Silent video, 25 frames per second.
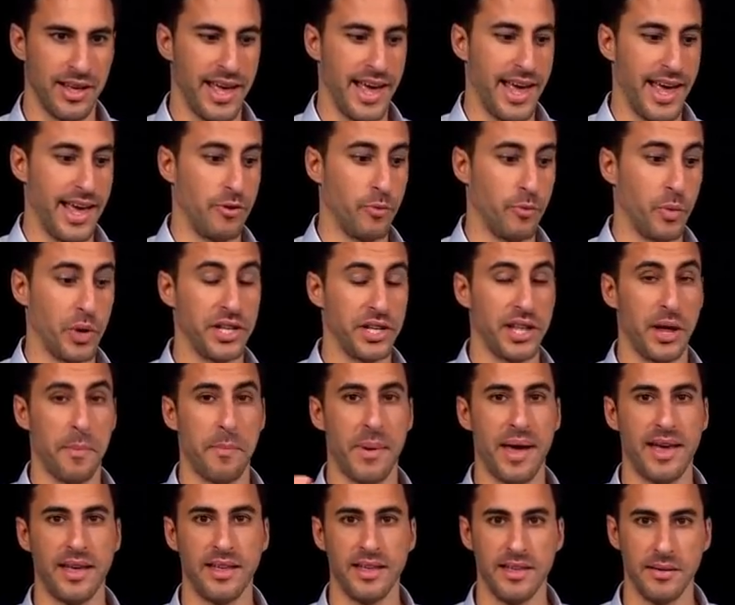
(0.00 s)
And when they
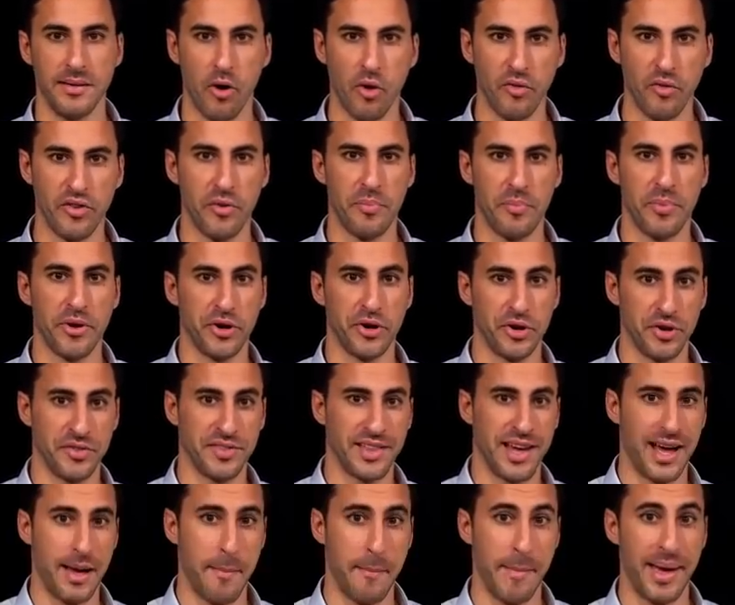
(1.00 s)
pay over a period of
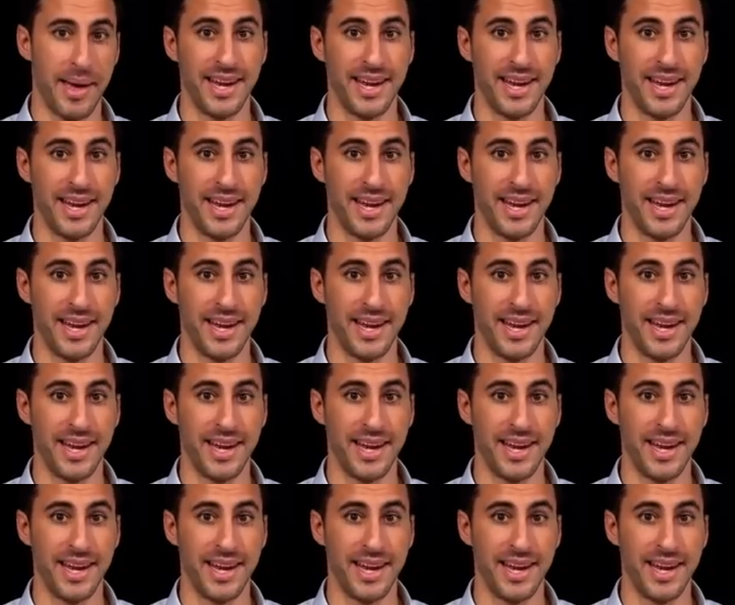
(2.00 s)
time,